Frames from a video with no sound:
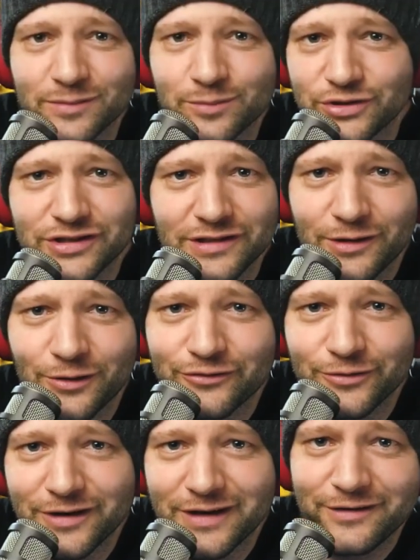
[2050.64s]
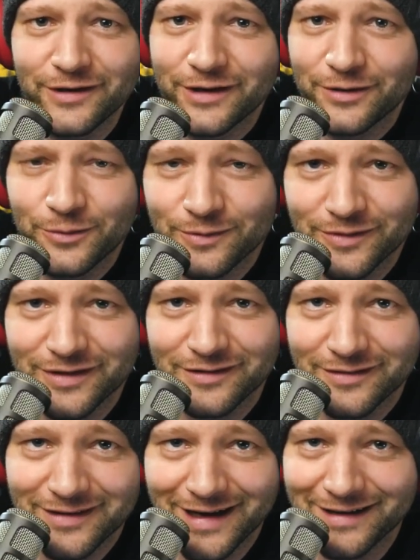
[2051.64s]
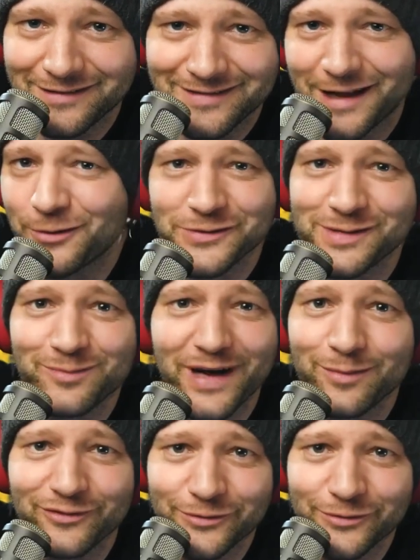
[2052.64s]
a bushel over it. You know, we, I don't know. There's some Bible